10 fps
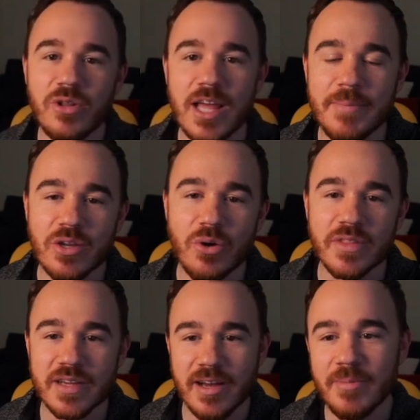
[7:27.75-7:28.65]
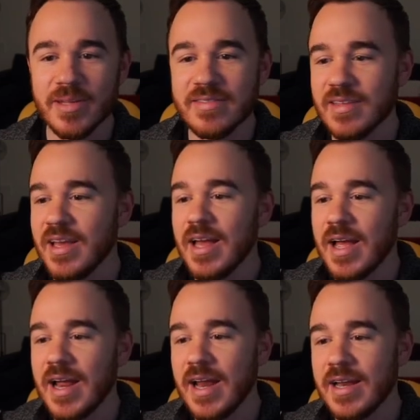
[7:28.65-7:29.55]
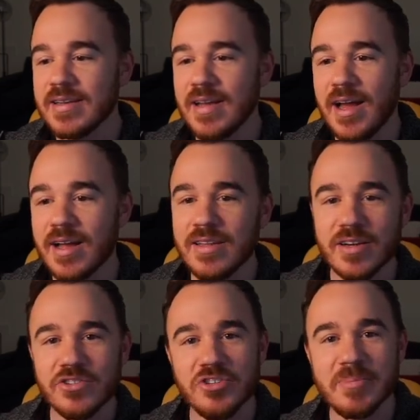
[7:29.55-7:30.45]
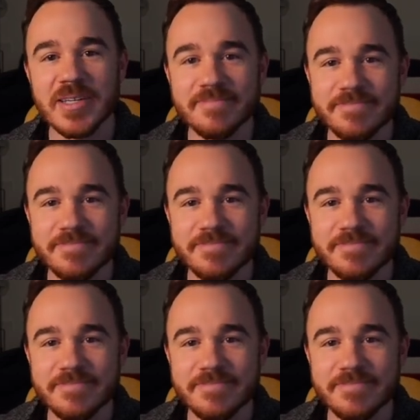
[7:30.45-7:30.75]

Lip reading: let me know in the comments, and good luck streaming.